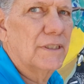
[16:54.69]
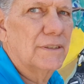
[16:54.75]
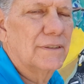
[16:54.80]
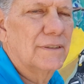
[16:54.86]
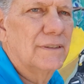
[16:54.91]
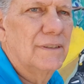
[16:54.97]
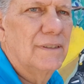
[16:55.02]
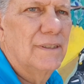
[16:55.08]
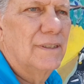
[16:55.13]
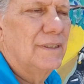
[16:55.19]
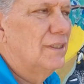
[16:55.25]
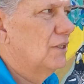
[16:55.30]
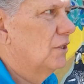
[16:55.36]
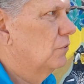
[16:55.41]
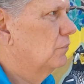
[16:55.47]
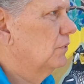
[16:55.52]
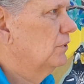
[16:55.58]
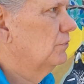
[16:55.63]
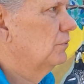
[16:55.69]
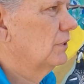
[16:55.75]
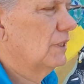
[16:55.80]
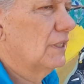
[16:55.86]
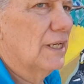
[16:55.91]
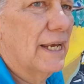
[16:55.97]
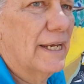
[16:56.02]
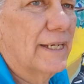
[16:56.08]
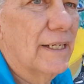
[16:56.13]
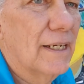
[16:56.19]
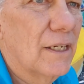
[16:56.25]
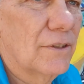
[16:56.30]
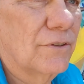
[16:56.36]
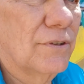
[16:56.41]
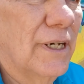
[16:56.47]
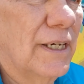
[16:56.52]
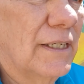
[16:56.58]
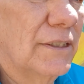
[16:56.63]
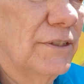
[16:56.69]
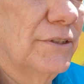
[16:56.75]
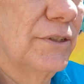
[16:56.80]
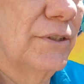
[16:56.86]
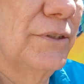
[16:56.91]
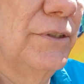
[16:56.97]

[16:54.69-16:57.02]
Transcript: and we really like it. I'll try to show